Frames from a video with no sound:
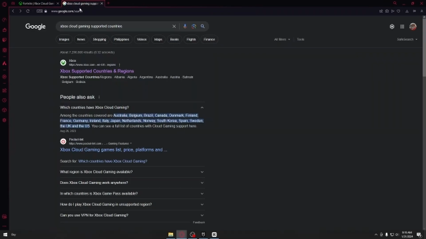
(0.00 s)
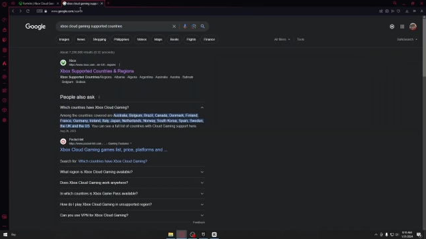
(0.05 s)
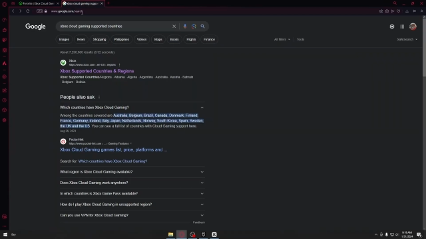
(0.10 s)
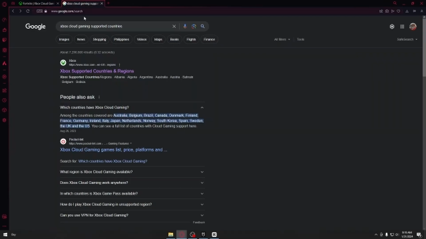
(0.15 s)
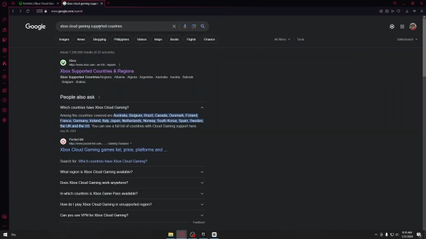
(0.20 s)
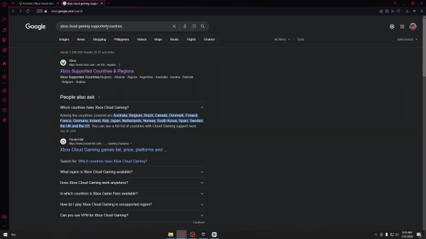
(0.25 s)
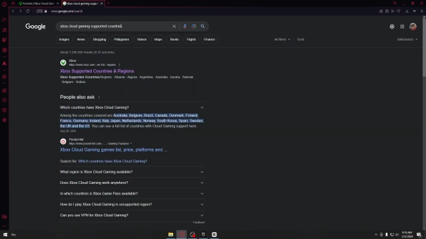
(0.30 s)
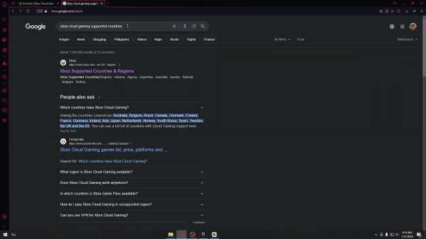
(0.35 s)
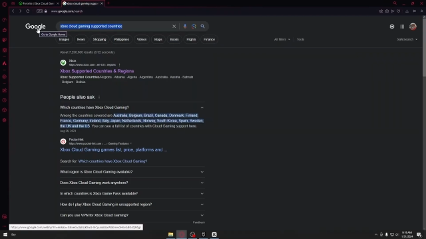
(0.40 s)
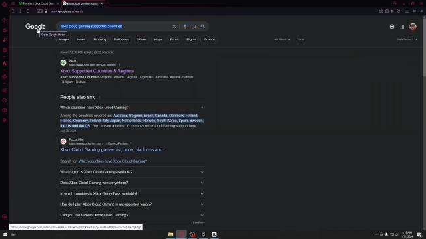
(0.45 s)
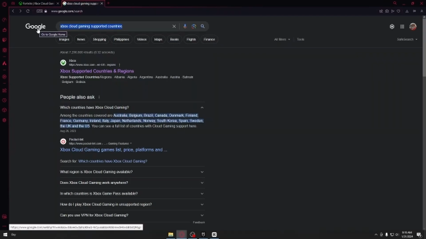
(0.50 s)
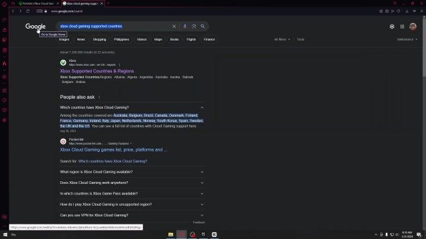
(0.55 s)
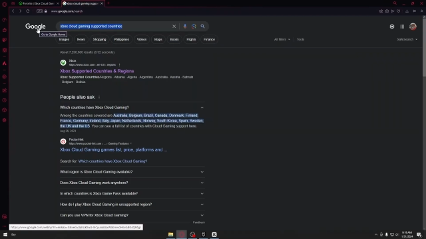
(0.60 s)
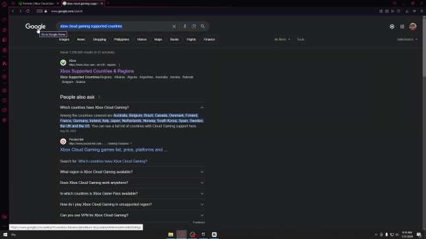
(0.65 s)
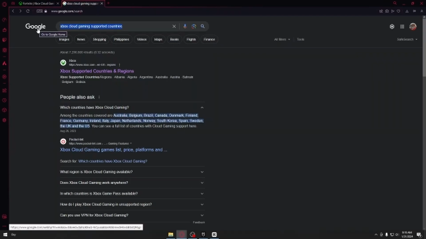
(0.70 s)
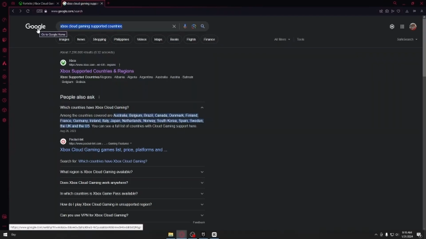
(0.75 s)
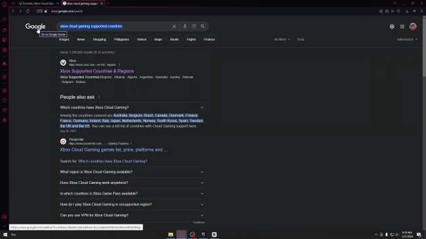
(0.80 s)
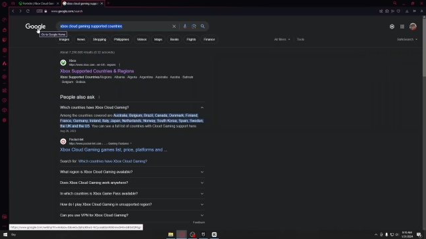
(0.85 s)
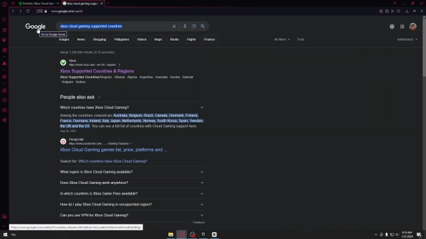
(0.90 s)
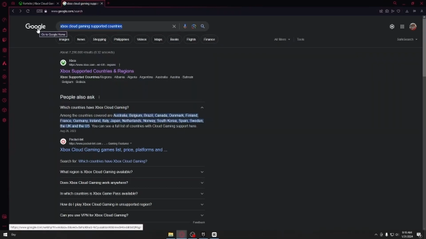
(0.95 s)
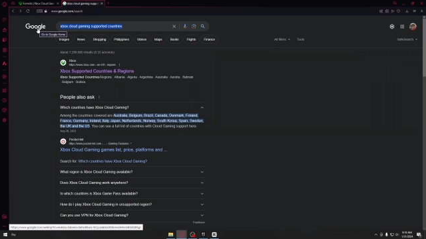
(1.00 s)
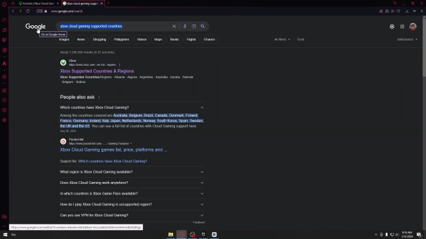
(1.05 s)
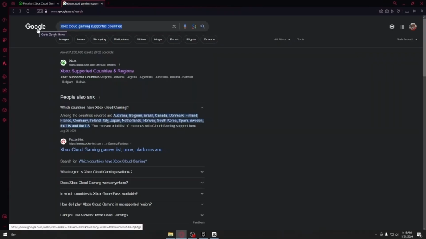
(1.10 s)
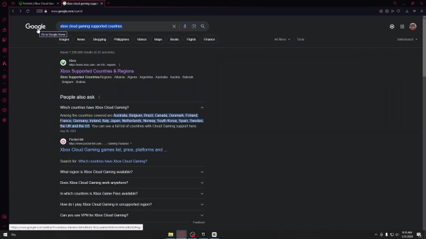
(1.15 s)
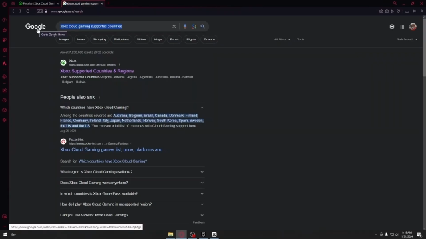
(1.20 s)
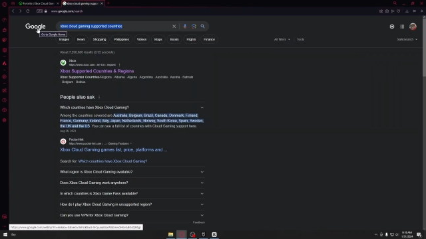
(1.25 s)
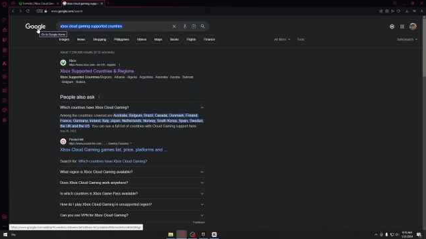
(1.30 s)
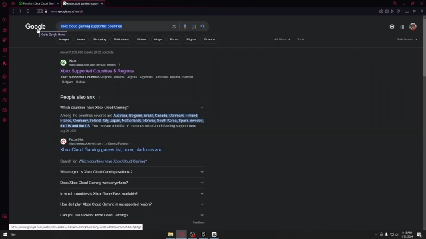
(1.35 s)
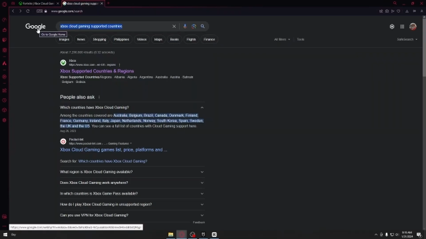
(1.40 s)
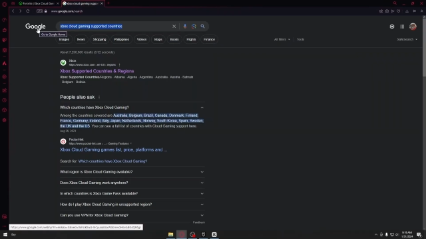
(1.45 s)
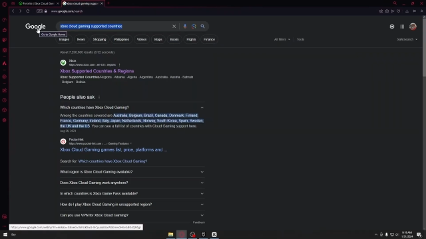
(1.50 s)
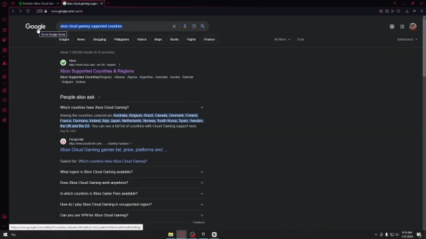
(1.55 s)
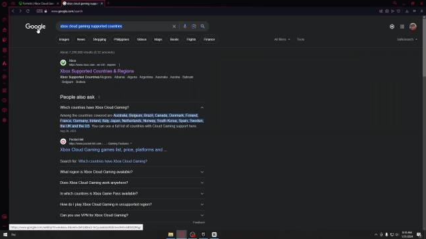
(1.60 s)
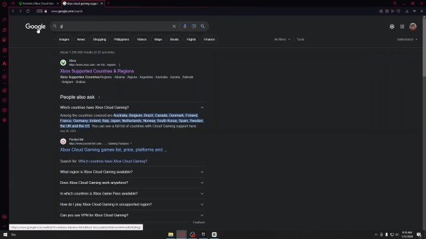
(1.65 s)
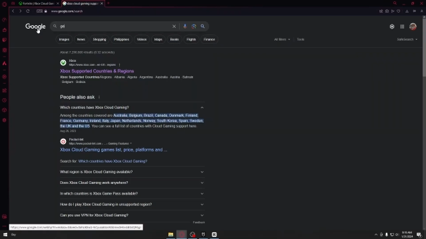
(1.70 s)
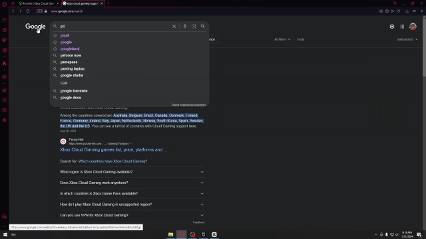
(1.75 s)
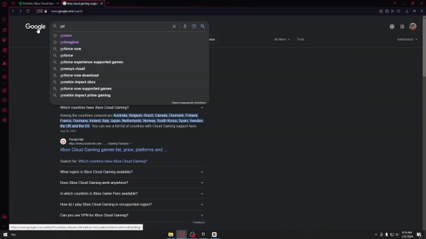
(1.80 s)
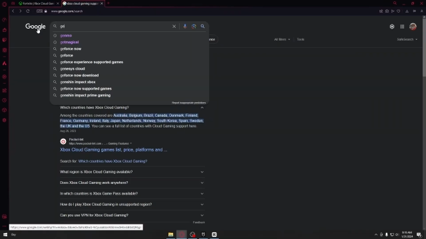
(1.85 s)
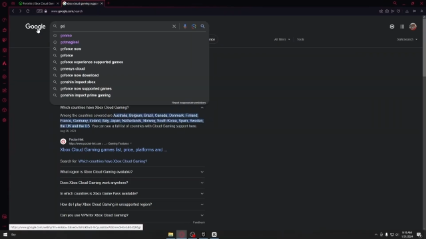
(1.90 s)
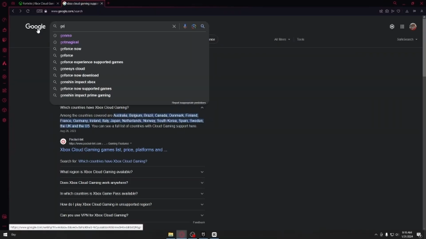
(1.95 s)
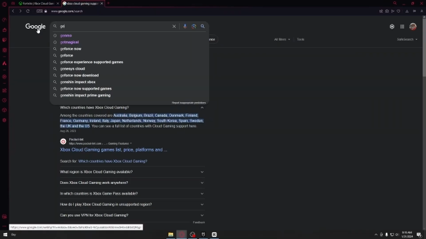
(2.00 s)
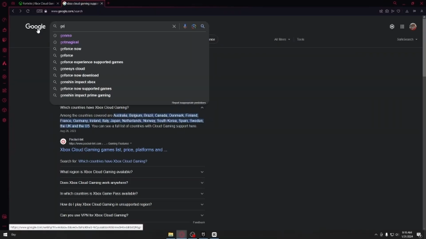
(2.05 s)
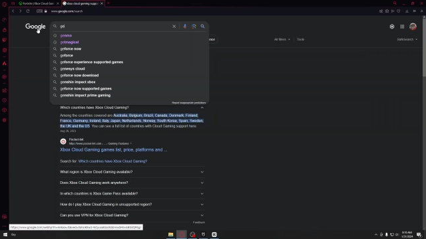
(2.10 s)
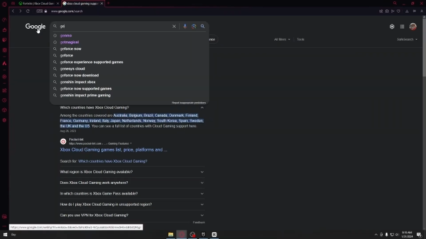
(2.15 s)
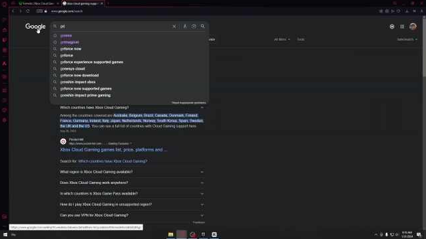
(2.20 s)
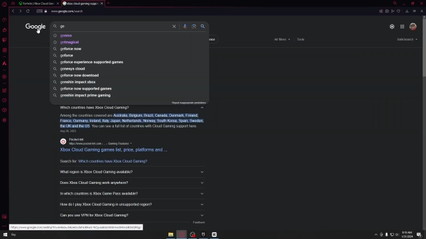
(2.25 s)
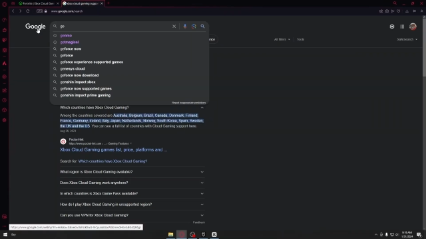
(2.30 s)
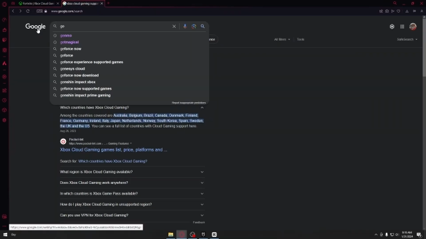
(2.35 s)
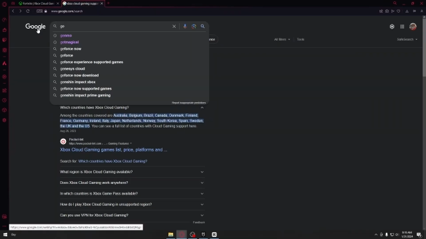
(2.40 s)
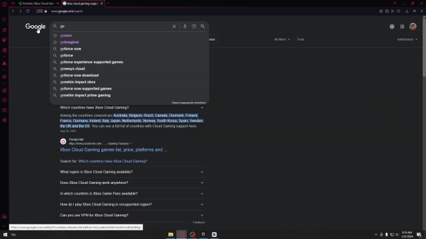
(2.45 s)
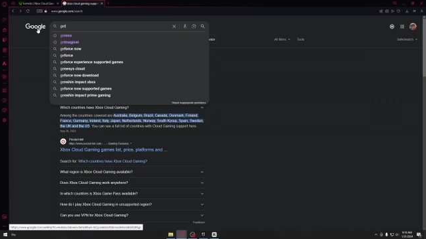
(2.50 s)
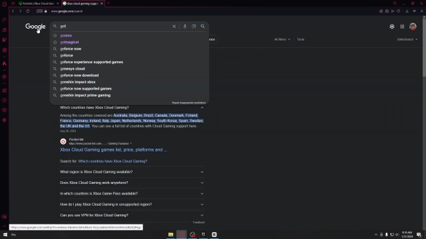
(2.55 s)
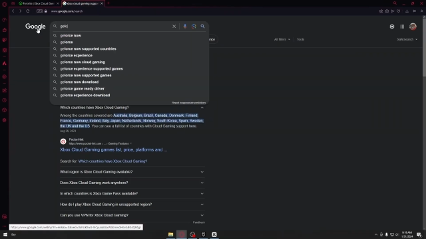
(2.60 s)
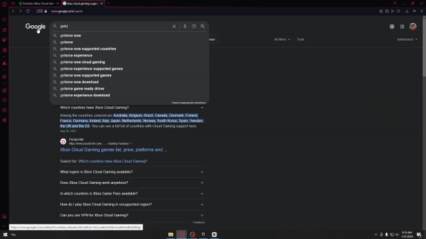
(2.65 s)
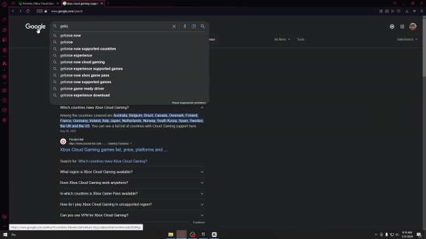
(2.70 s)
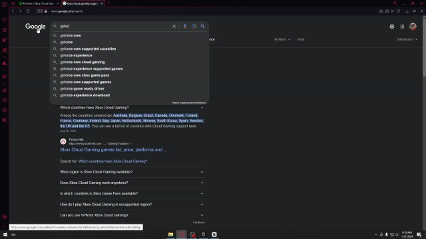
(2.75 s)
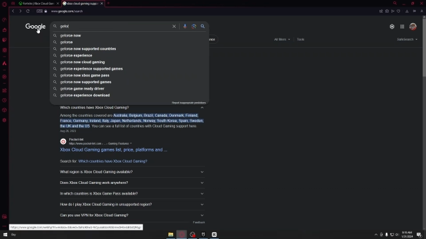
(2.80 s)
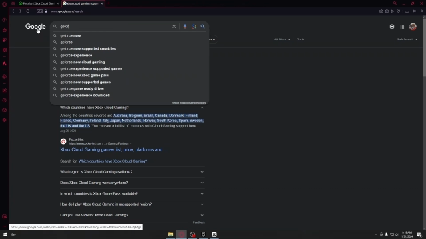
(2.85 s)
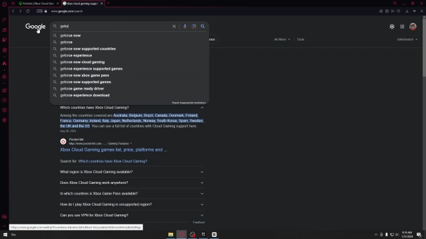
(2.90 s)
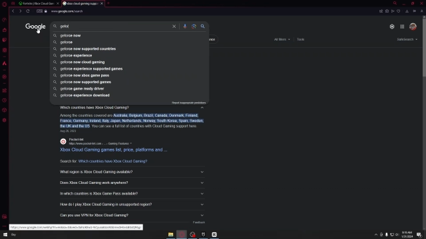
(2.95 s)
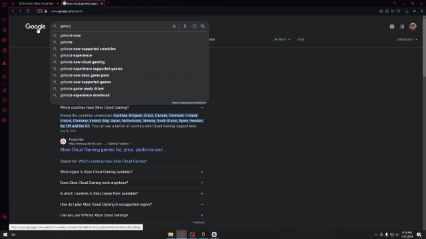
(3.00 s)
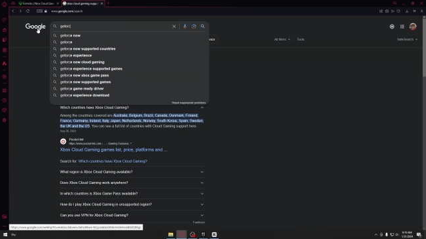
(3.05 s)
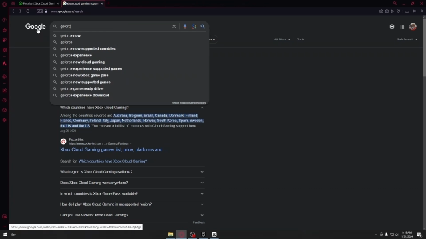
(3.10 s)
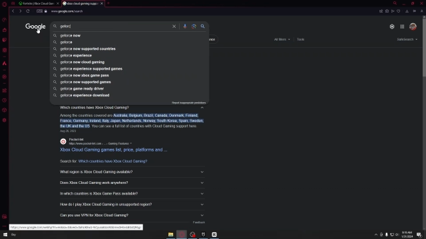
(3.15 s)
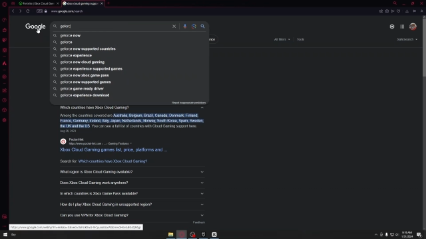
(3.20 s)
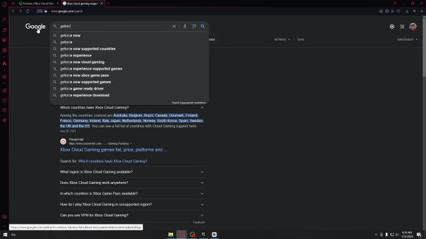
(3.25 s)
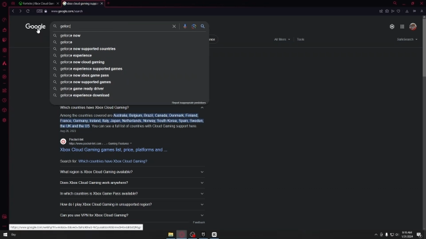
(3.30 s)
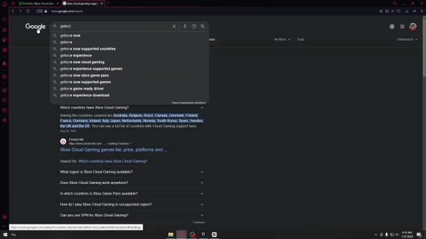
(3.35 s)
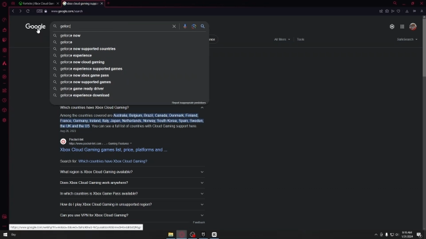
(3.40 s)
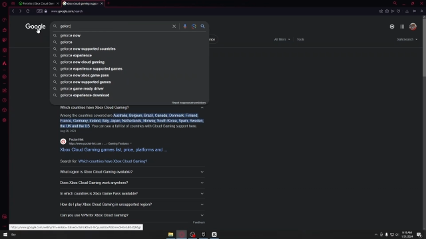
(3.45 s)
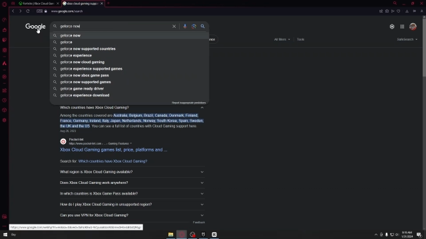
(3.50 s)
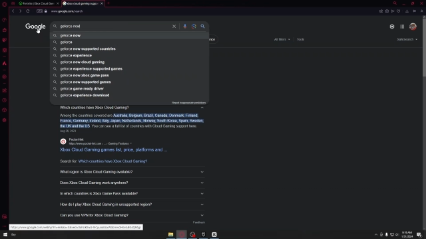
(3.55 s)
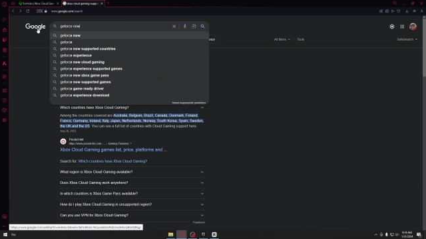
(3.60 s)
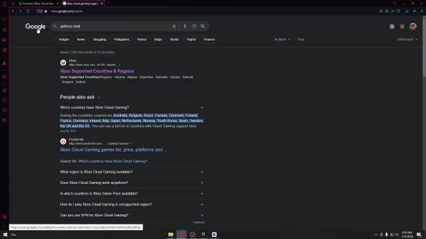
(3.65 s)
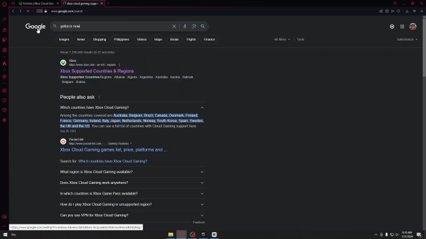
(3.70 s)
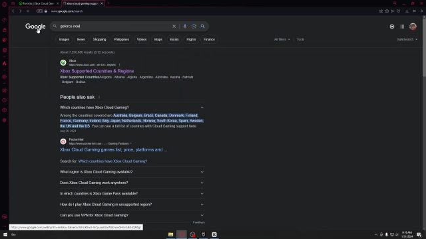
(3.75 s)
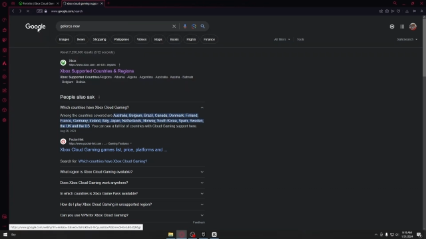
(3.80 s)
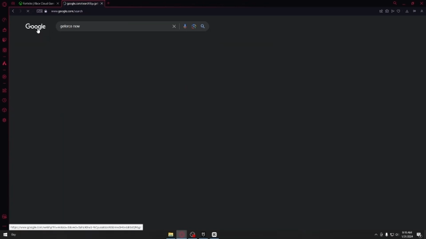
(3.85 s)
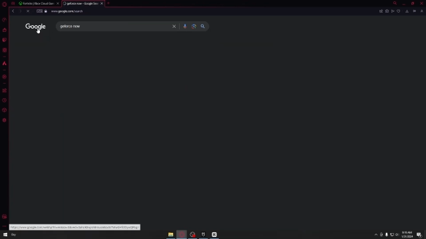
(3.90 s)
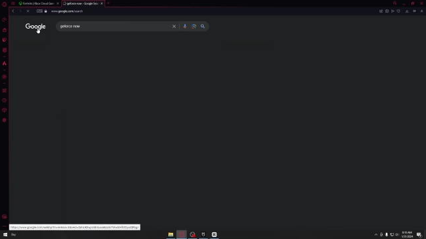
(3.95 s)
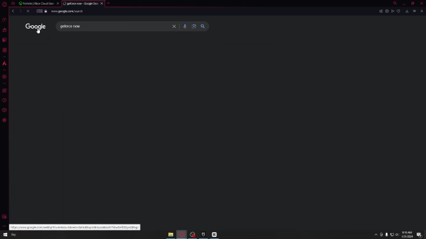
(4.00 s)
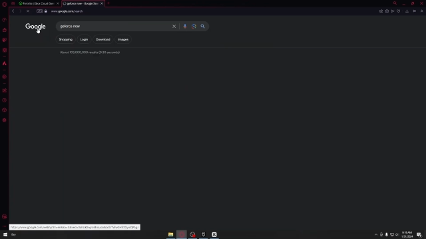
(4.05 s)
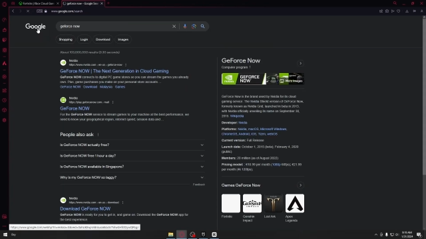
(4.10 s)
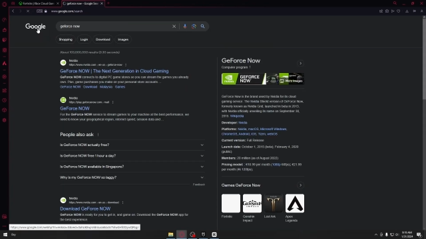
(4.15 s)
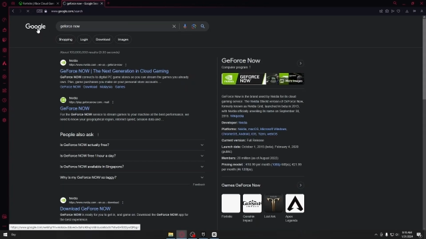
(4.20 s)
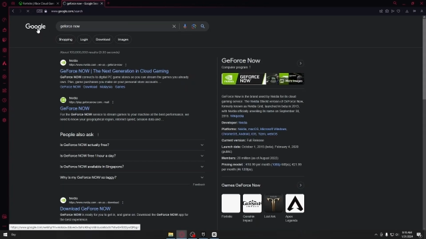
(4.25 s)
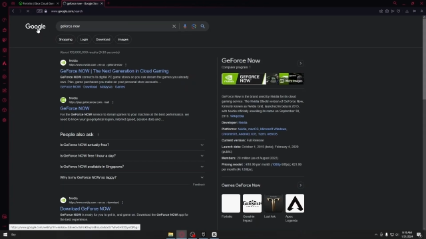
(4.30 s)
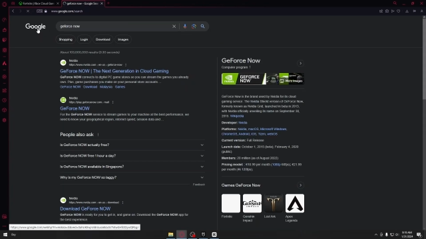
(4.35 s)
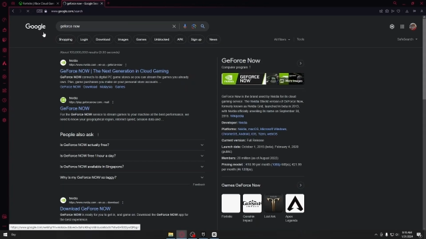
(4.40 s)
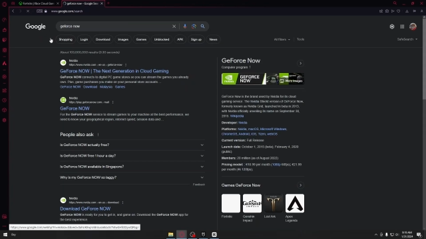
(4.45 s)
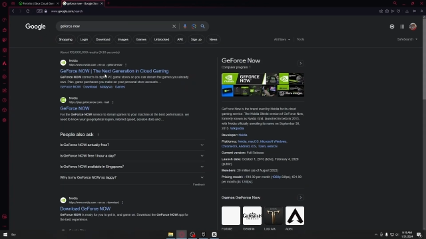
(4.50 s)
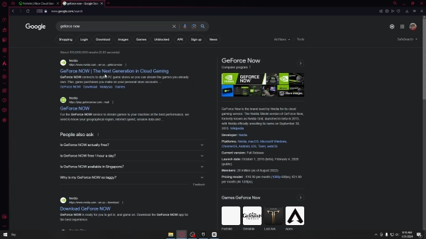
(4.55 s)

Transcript: No face is visible, so there are no lips to read.